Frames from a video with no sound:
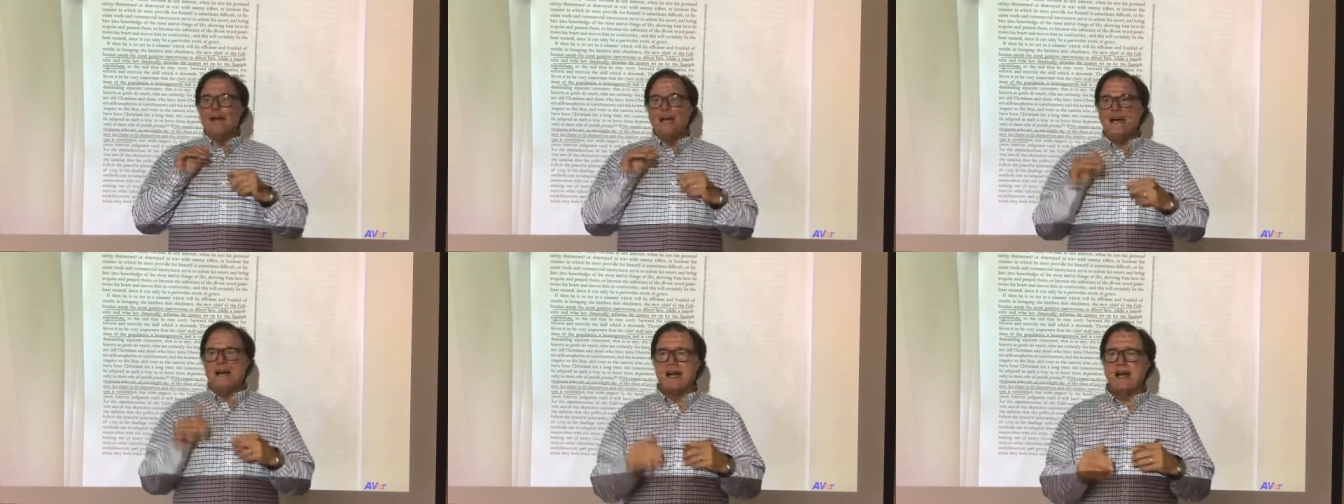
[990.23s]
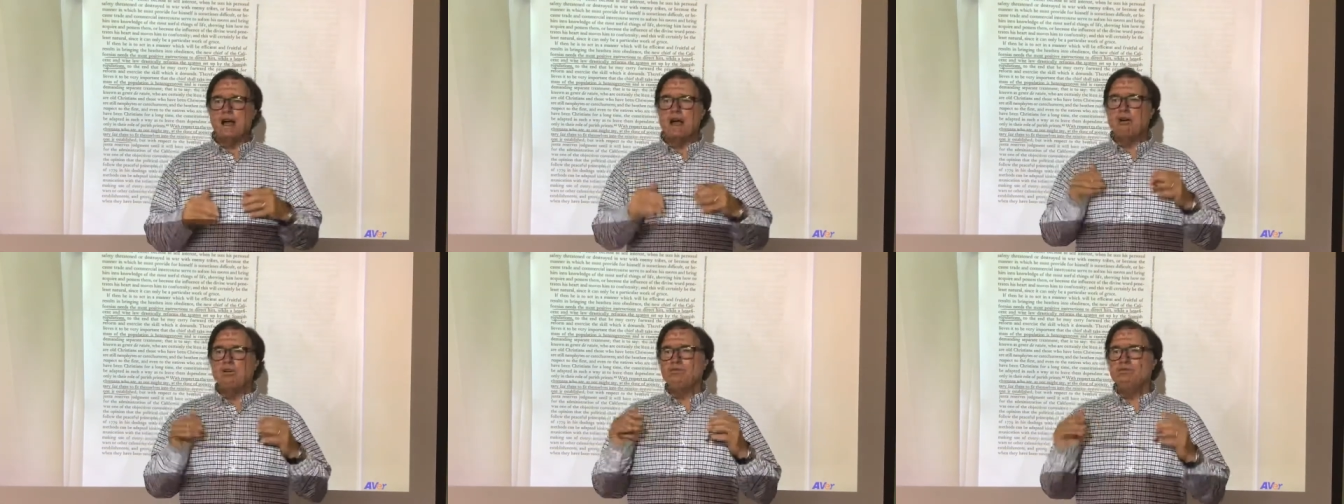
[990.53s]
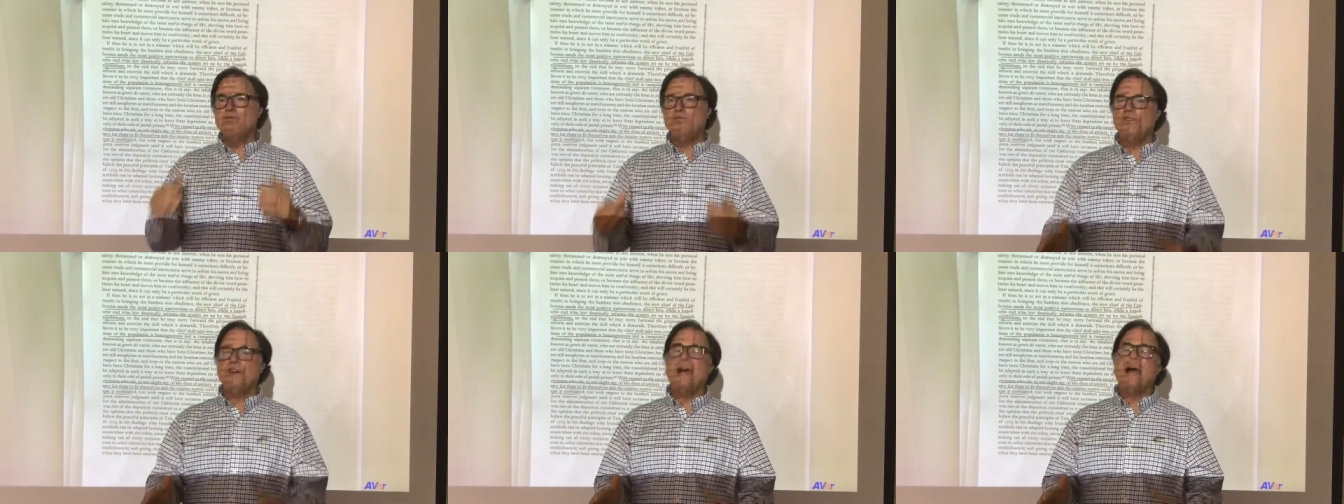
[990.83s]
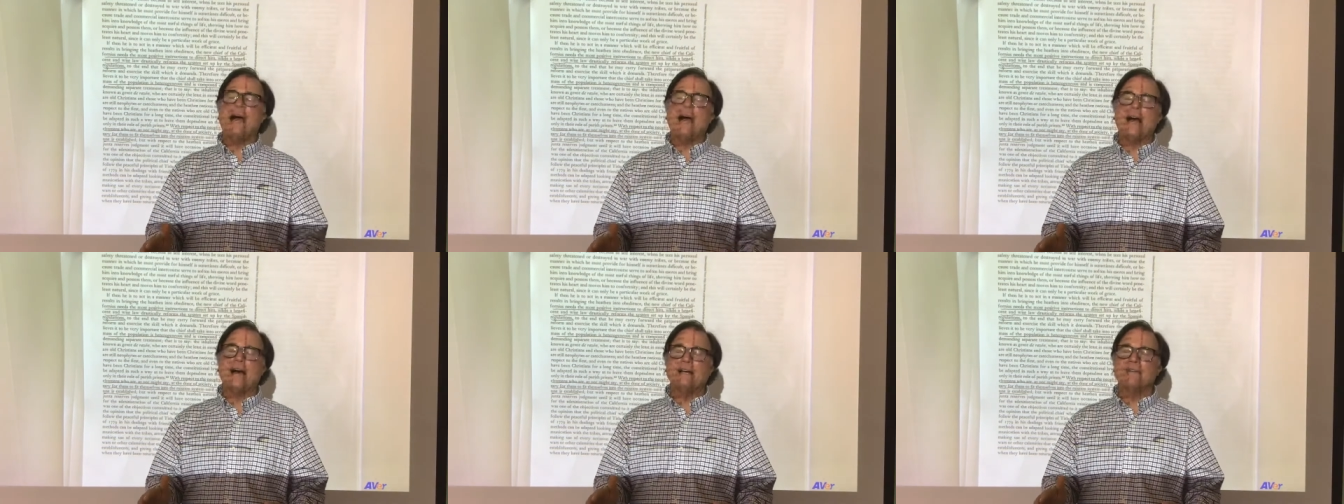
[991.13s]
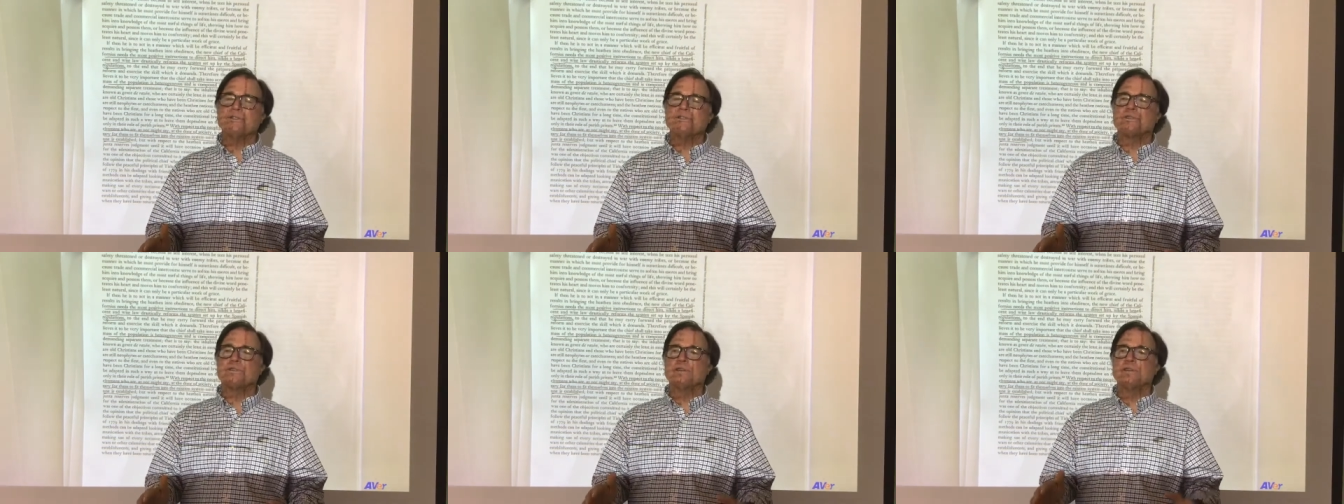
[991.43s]
How
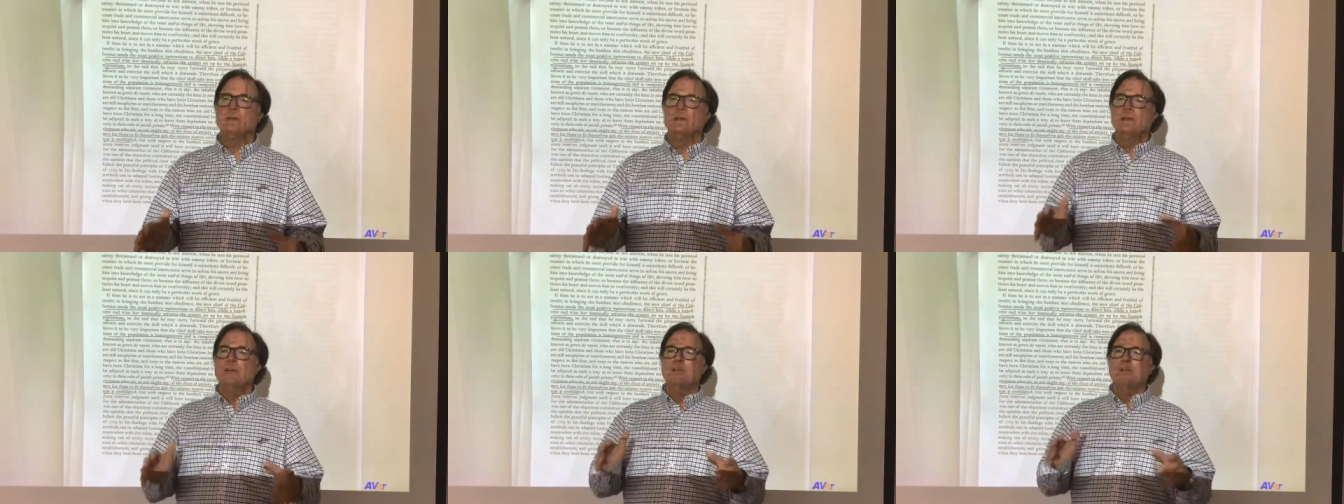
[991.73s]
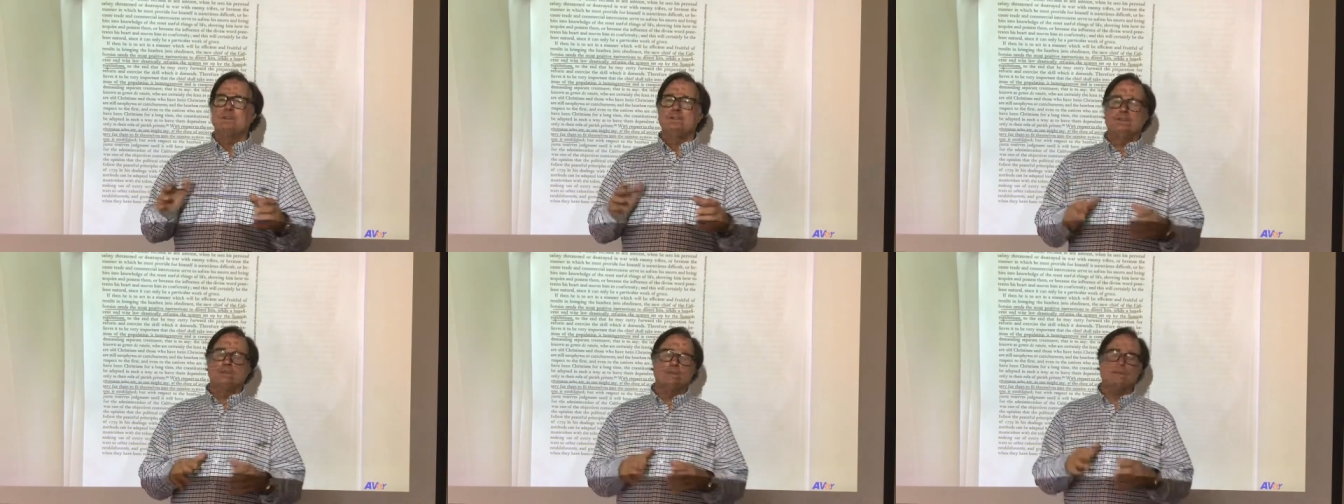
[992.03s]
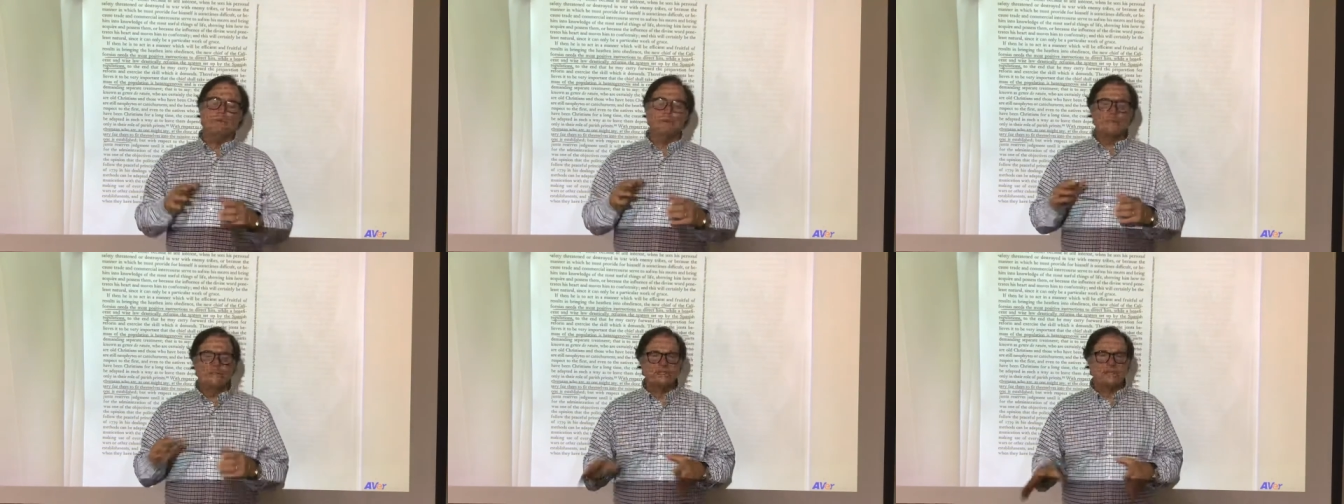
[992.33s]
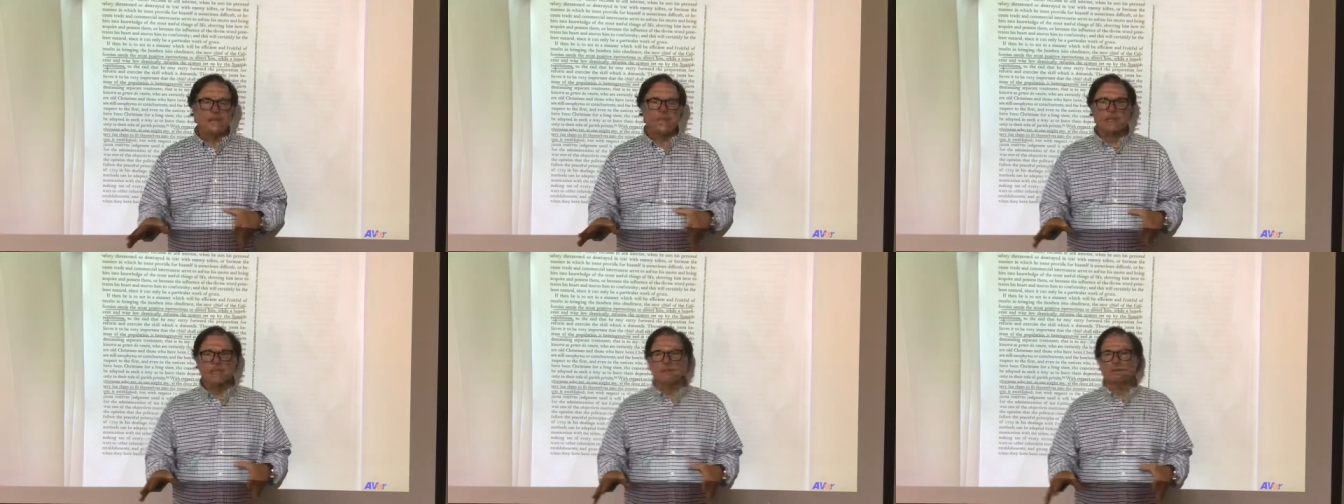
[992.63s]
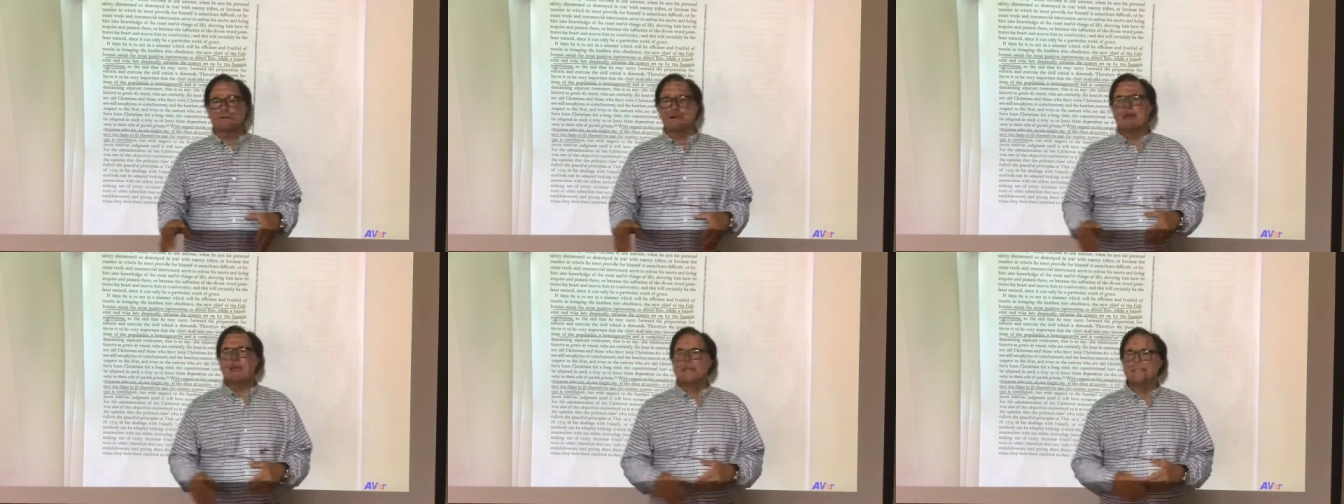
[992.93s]
fast do we
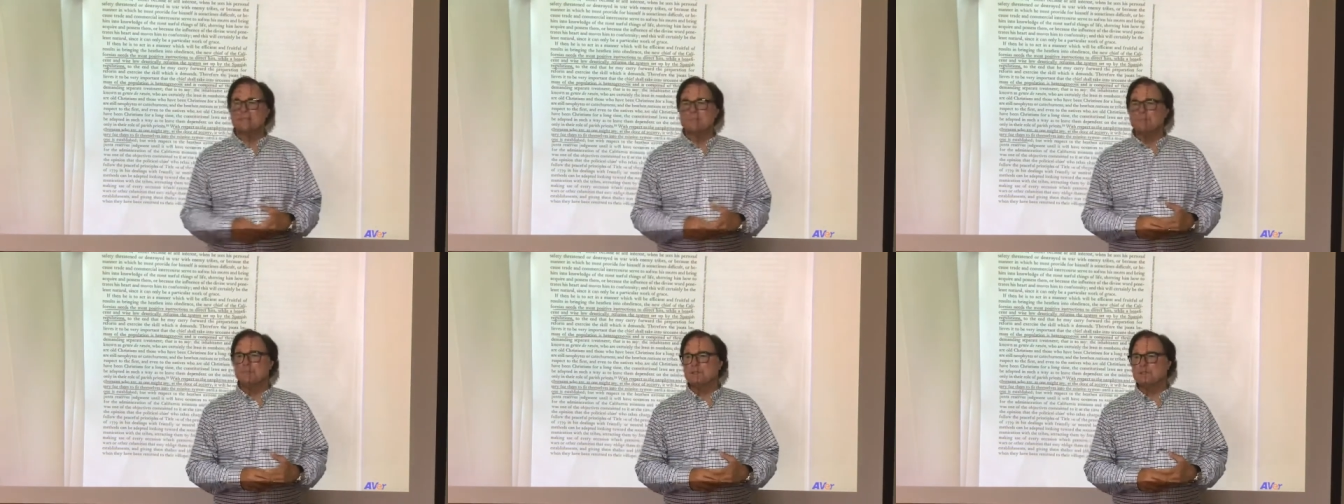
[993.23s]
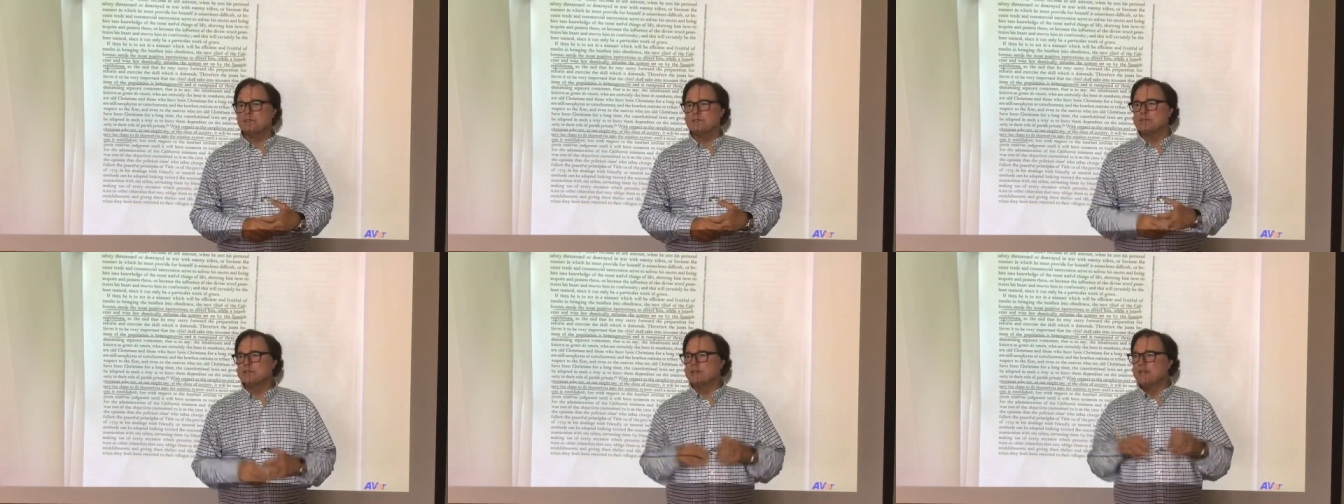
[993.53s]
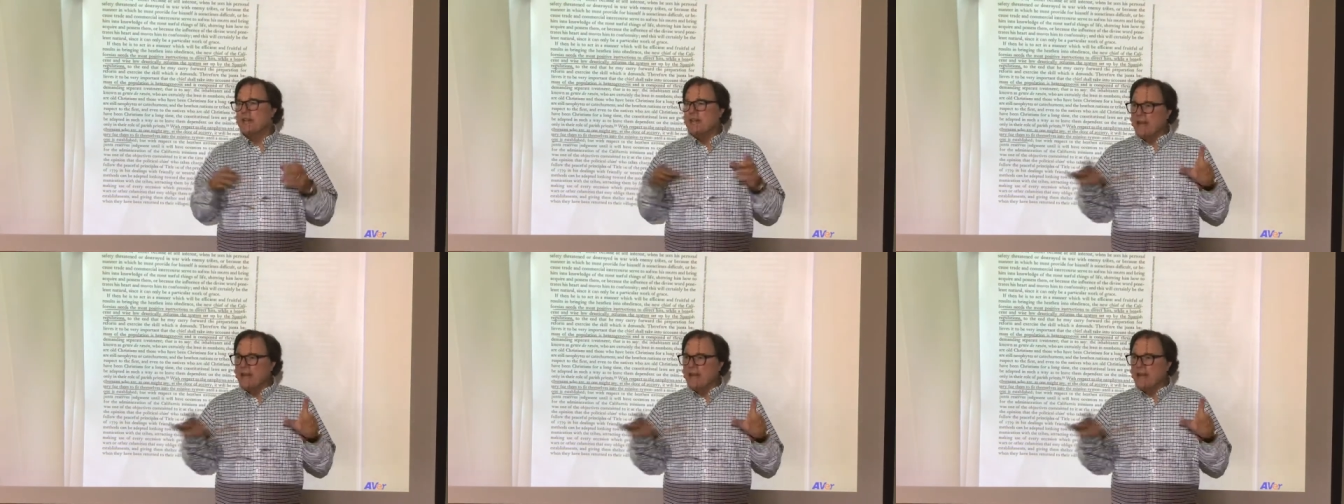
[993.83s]
secularize the missions?